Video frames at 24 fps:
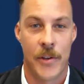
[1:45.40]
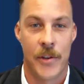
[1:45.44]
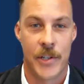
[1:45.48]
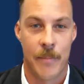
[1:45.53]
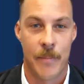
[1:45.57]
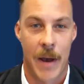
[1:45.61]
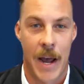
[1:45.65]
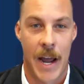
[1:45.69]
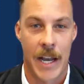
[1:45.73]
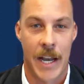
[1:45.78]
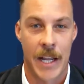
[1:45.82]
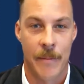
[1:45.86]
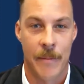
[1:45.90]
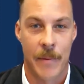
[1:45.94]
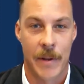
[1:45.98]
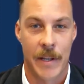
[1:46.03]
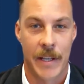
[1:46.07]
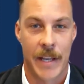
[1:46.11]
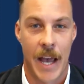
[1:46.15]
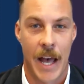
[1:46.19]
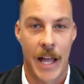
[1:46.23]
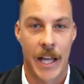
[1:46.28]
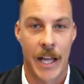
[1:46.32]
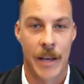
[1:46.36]
germanium and
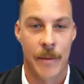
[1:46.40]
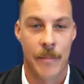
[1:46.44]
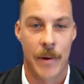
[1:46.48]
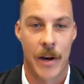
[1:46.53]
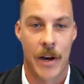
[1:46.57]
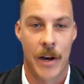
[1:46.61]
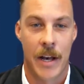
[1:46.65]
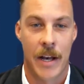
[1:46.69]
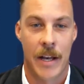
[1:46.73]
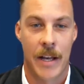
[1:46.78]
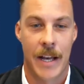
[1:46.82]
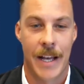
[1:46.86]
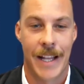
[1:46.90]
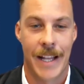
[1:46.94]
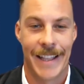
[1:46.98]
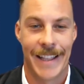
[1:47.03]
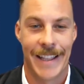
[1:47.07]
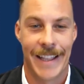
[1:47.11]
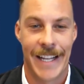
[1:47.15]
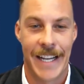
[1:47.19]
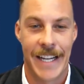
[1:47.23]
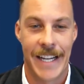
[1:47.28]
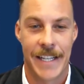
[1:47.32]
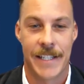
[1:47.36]
gallium are
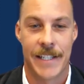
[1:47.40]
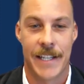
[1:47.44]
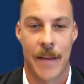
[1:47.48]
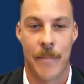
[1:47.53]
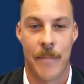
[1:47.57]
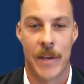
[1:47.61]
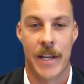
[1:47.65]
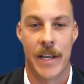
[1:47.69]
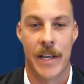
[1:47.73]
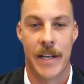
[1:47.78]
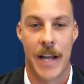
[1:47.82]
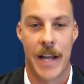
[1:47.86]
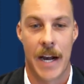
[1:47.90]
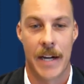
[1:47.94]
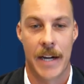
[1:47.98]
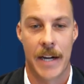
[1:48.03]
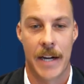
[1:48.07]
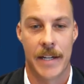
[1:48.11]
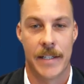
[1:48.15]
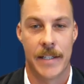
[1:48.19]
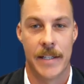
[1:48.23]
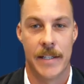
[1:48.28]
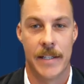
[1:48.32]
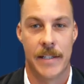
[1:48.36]
elite
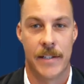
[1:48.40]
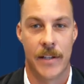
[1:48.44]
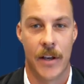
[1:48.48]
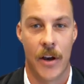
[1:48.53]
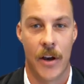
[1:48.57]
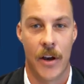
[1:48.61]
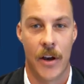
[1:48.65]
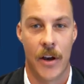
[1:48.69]
semiconductors. So